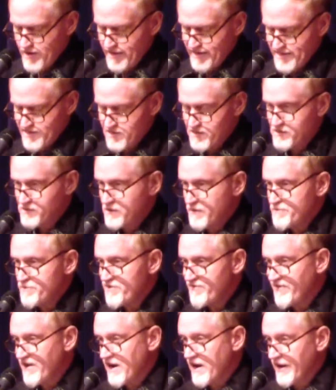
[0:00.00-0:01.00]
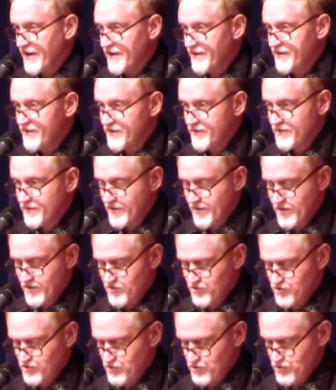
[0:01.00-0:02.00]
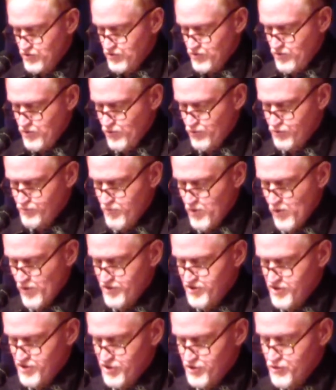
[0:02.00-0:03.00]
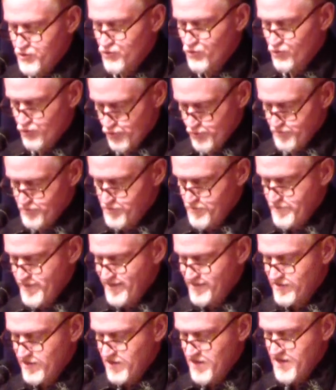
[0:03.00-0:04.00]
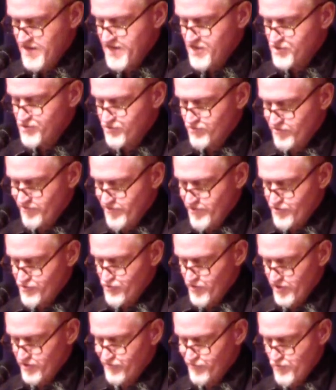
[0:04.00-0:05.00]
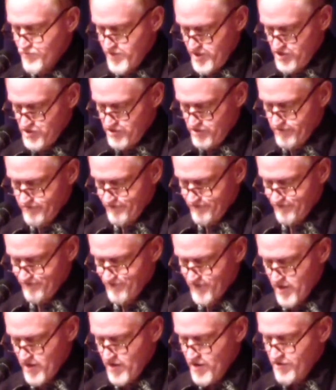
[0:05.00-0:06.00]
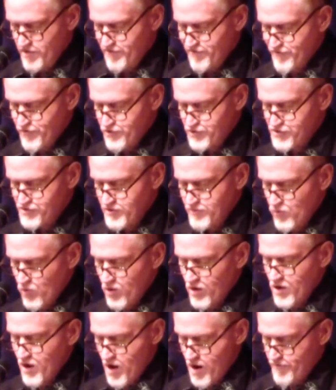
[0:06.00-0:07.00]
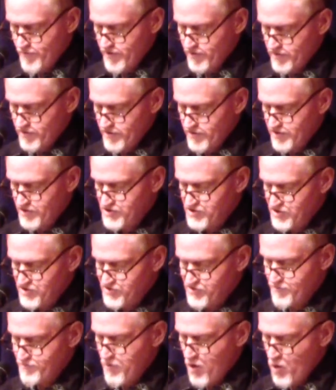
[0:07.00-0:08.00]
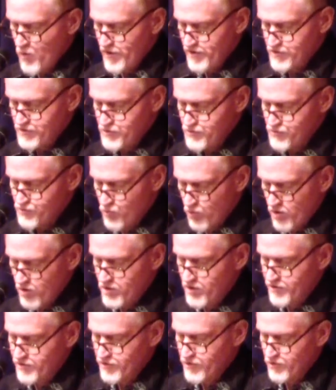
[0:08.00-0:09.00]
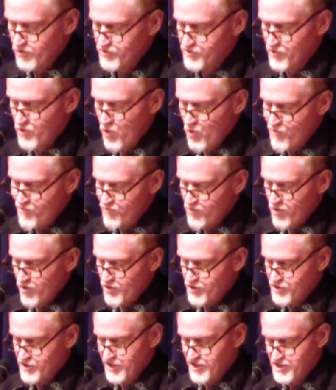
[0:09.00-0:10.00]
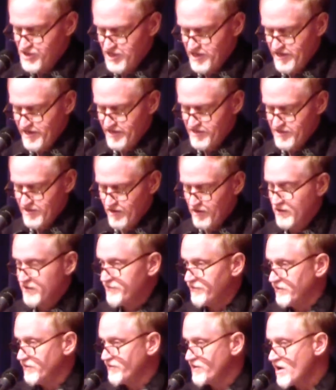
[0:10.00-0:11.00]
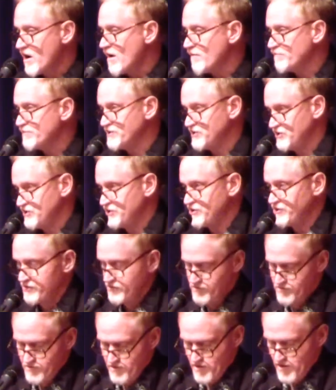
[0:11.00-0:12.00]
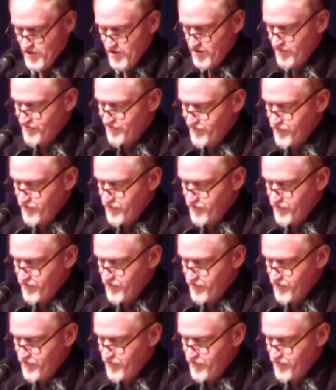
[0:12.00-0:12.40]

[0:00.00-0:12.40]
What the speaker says: I'd like to subdivide those poets into two groups based on the nature of their transformation. The first and more common consists of poets whose work undergoes an overarching change at the level of composition, a